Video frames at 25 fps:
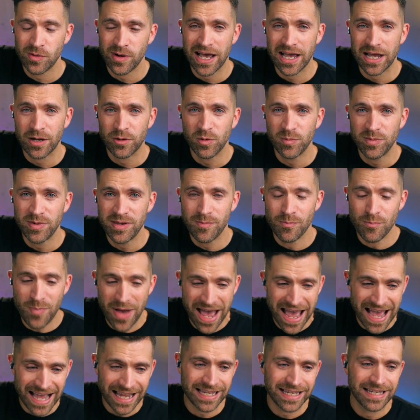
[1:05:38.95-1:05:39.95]
I will be
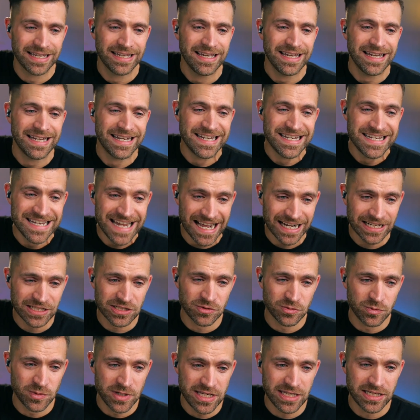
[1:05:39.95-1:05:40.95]
back
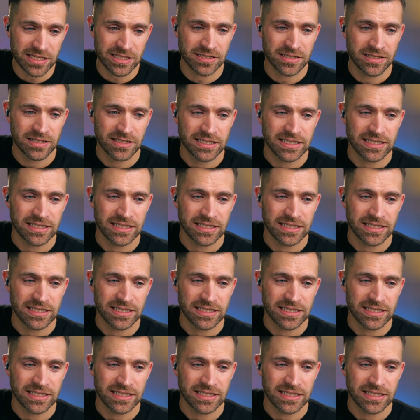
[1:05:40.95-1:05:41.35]
next week